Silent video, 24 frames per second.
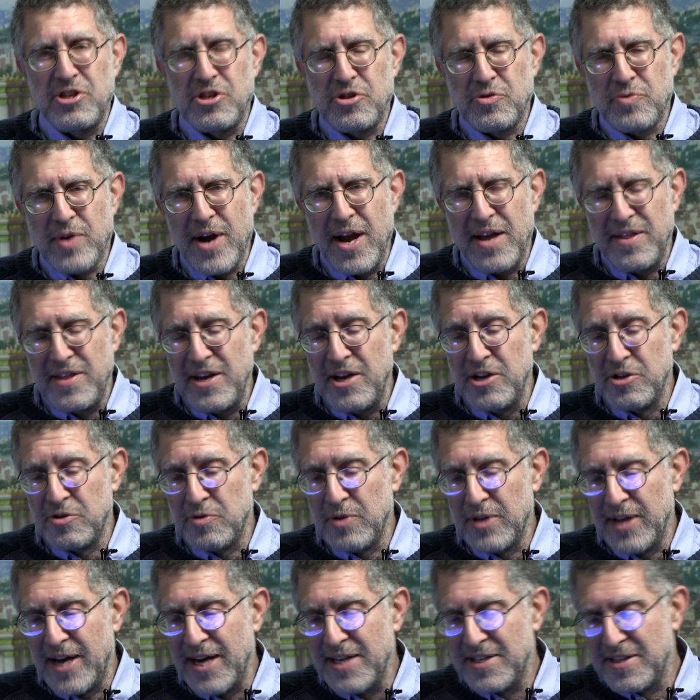strike the
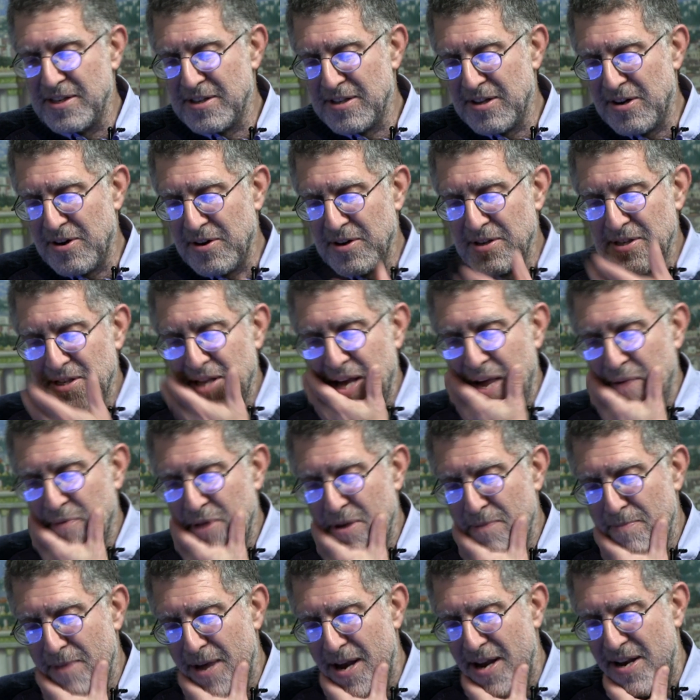Israelites as long as they
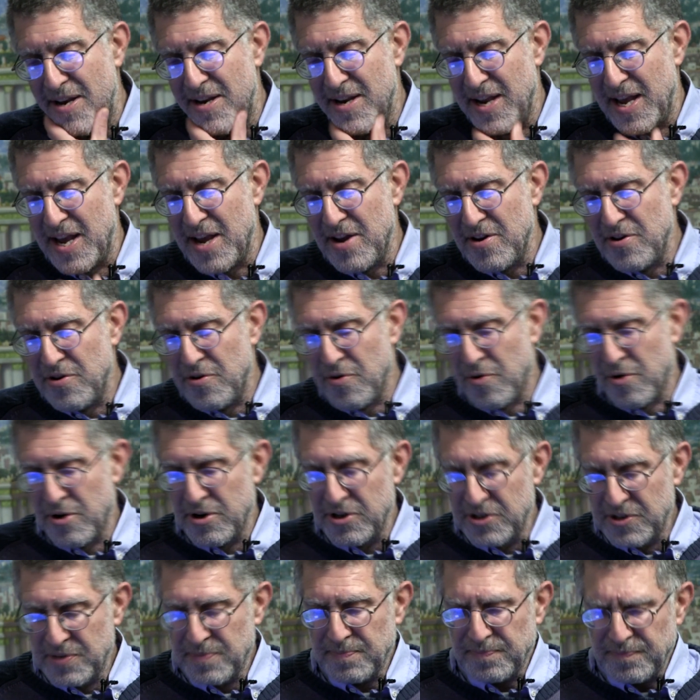remained
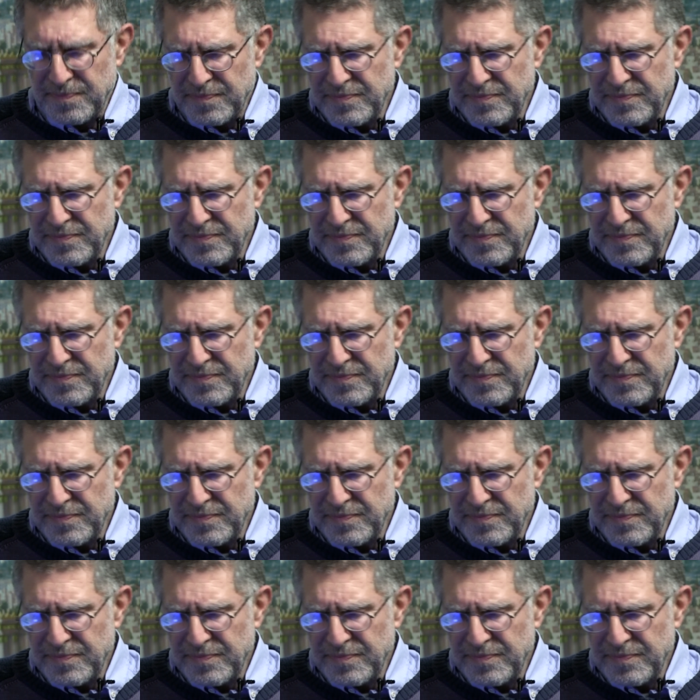indoors.